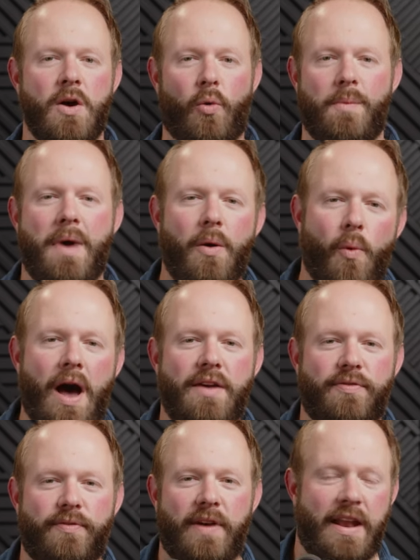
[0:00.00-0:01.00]
When my
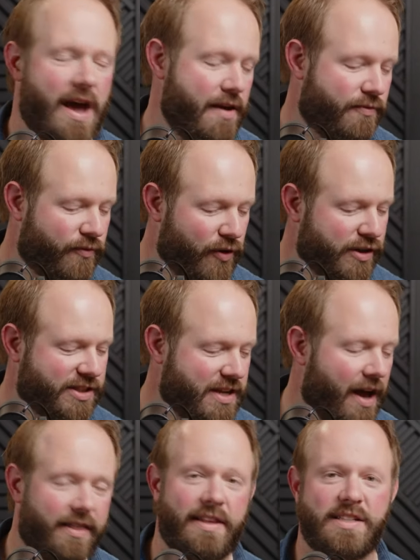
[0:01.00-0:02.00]
wife and I first
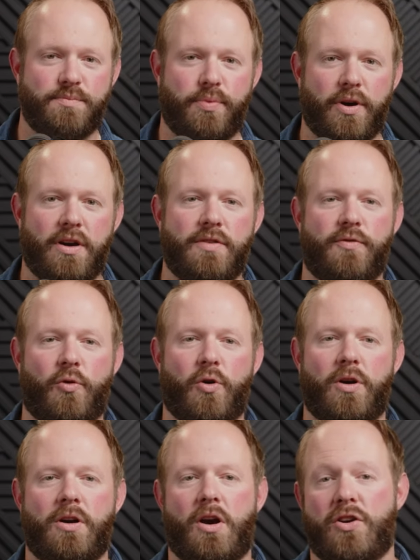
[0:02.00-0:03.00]
got this book
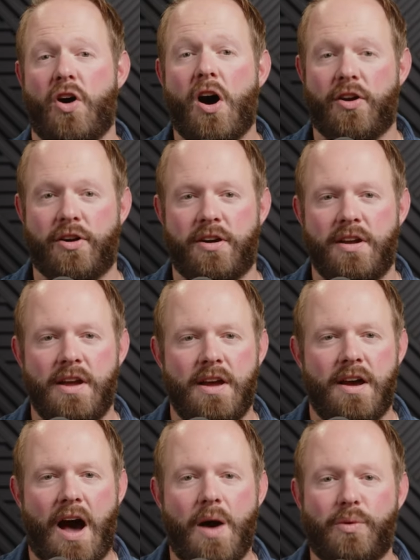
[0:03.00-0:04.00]
for our daughter,
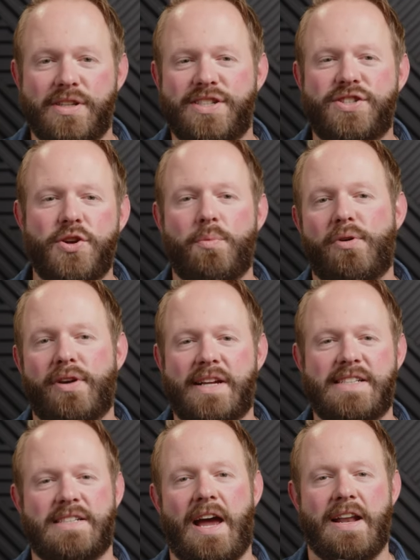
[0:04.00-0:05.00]
I was super
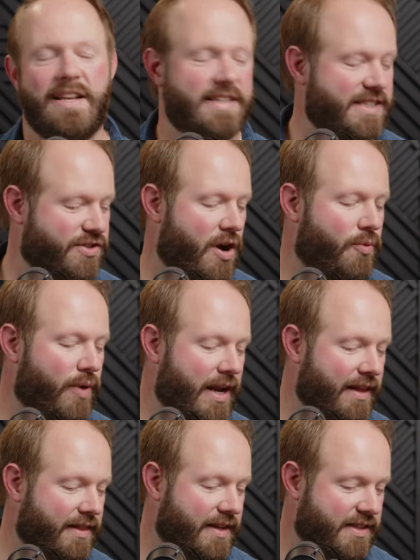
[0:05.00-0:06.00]
excited to start
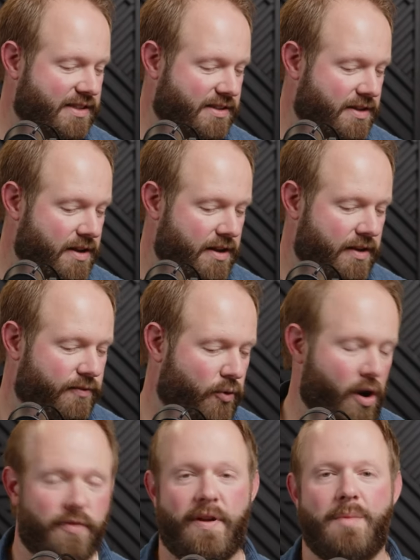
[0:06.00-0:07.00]
reading this
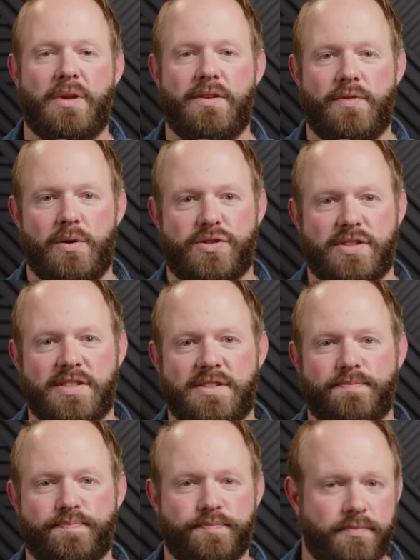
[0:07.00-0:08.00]
for our family
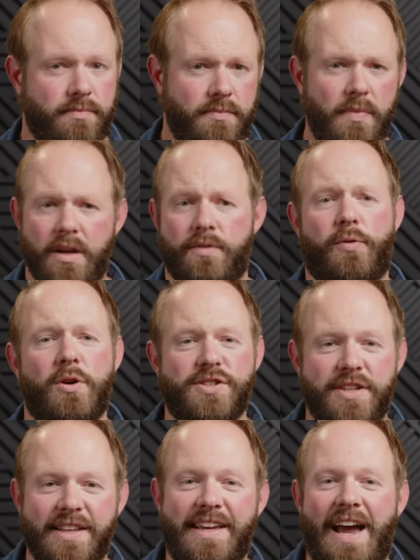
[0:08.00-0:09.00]
devotions.
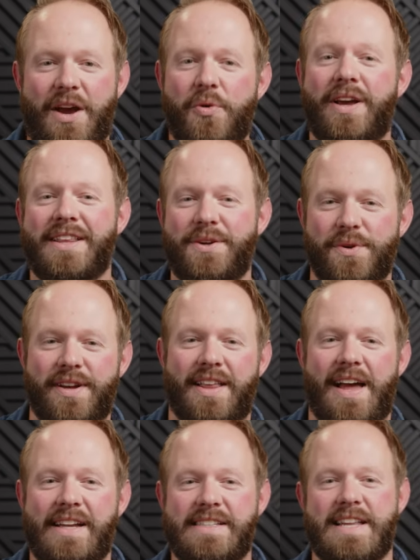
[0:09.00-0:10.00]
Unfortunately, I quickly
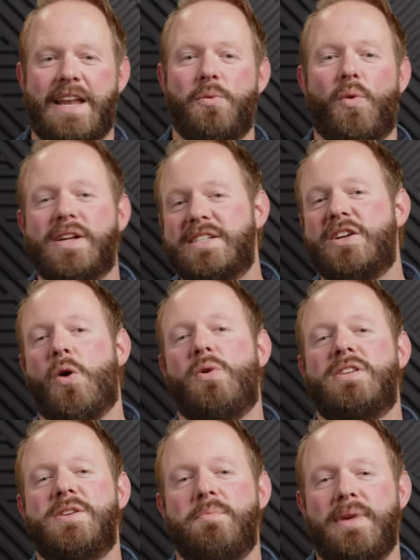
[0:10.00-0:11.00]
realized that it wasn't
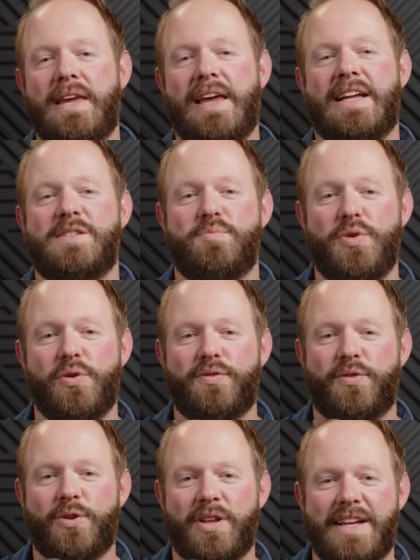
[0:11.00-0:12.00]
going to be as
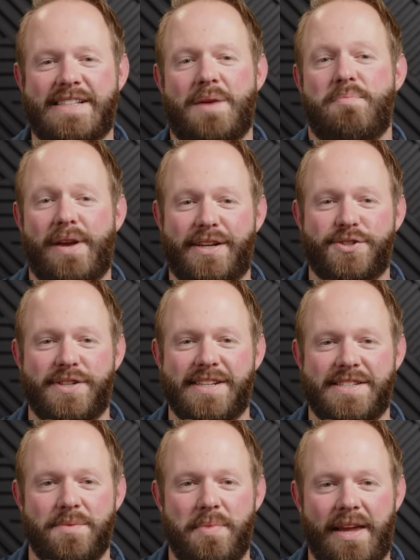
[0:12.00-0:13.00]
beautiful as I pictured
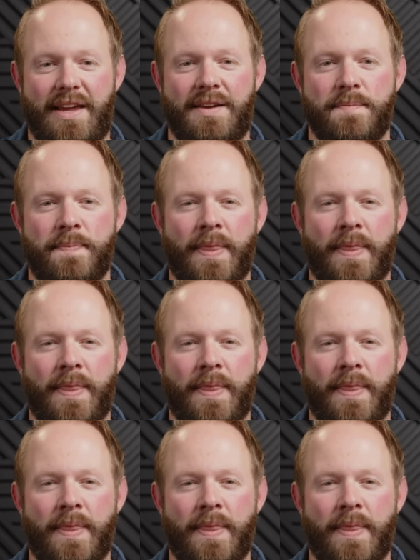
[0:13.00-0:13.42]
it to be.